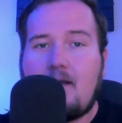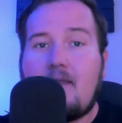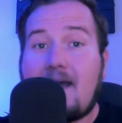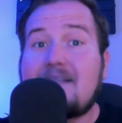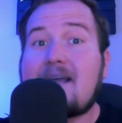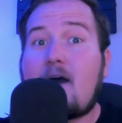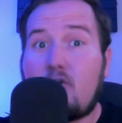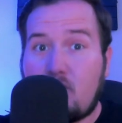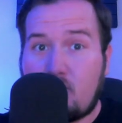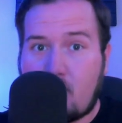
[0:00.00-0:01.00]
That's how
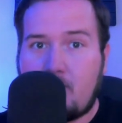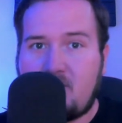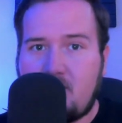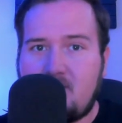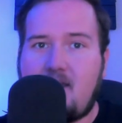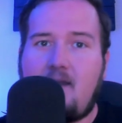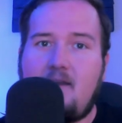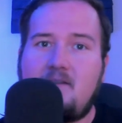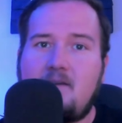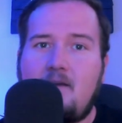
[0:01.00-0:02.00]
good Rome Odunze is.